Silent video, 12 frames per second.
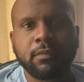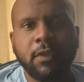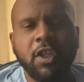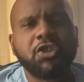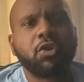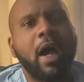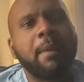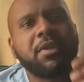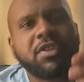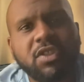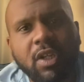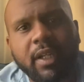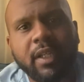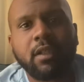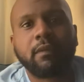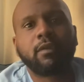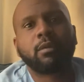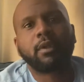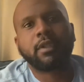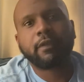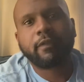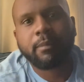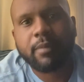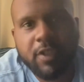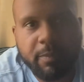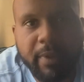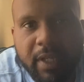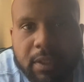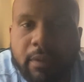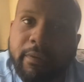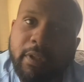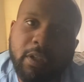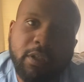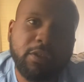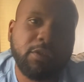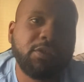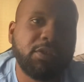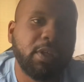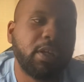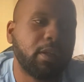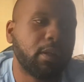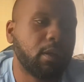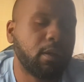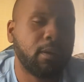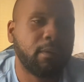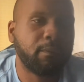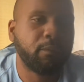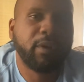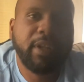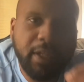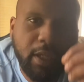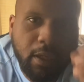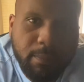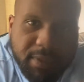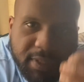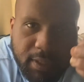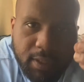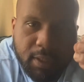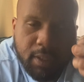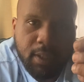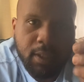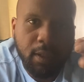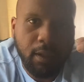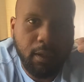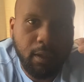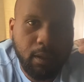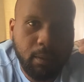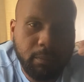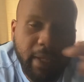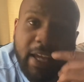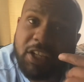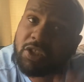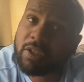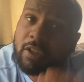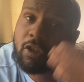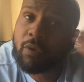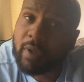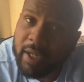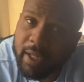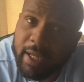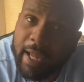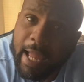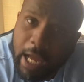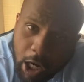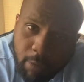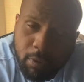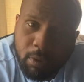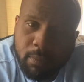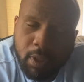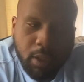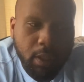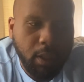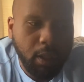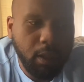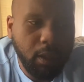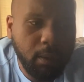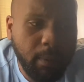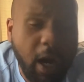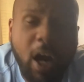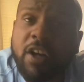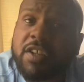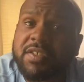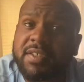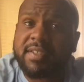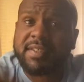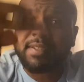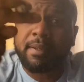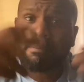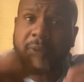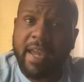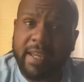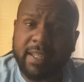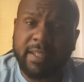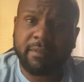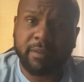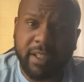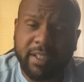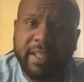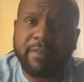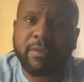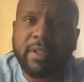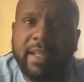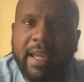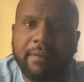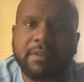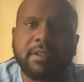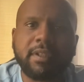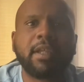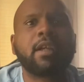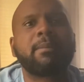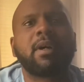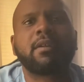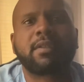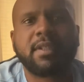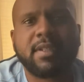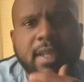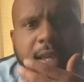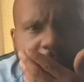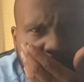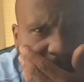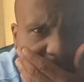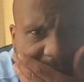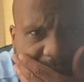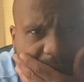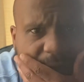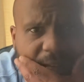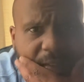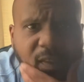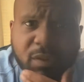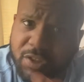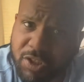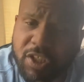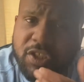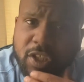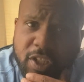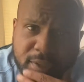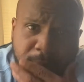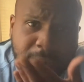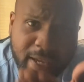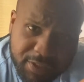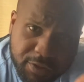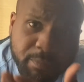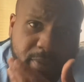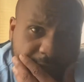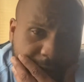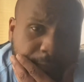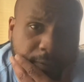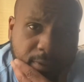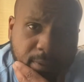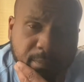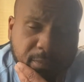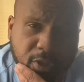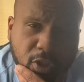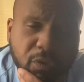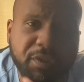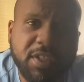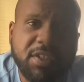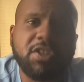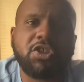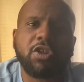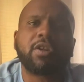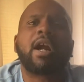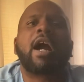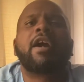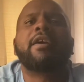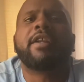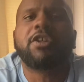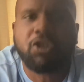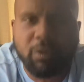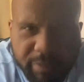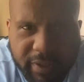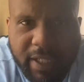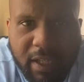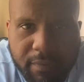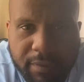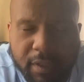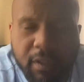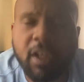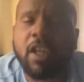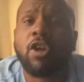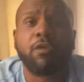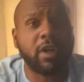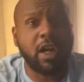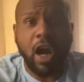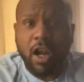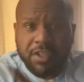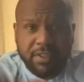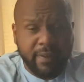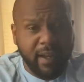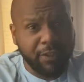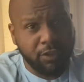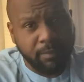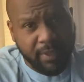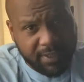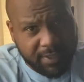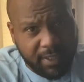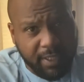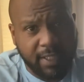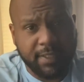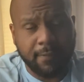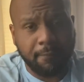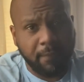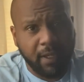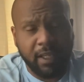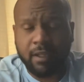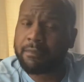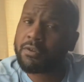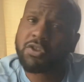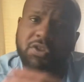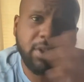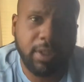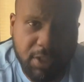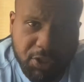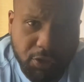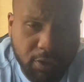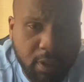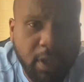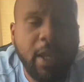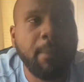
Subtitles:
So I'm just trying to give you a different perspective and an understanding of when it comes to actually creating an album. Artists sit back and they really have to think about this as, you know, it's a masterpiece for them. You know, this is your art that you put out there, regardless of how you may see it as a fan, if you're just a listener.